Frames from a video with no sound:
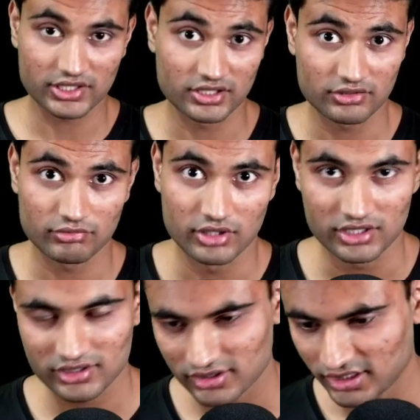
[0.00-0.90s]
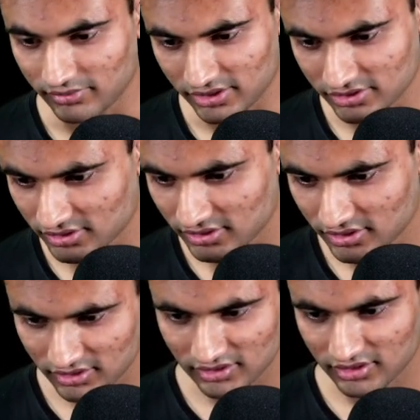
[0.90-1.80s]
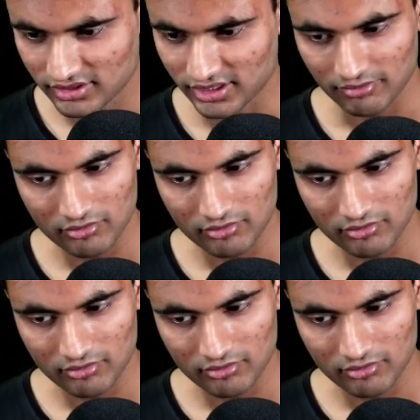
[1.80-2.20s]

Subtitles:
it worked. Anyways, yeah.